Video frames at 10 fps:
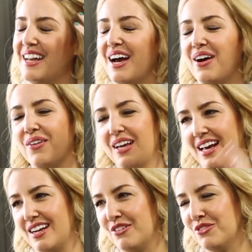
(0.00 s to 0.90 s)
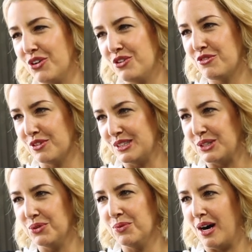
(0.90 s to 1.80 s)
Now, Kate, I've known you for a
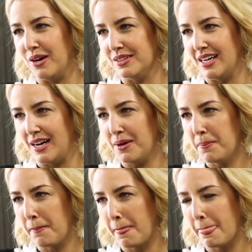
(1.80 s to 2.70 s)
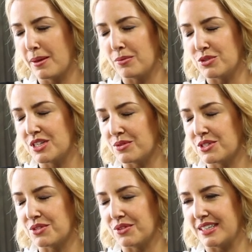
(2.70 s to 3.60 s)
little while now. We'll tell the
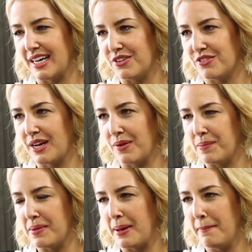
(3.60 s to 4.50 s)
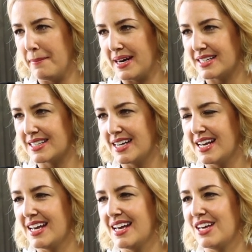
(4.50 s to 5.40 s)
story later of how we met. But
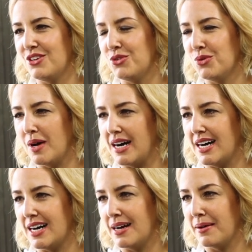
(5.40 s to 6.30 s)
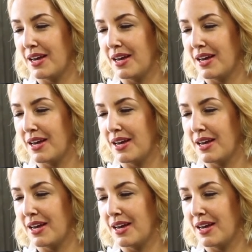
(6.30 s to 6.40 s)
you are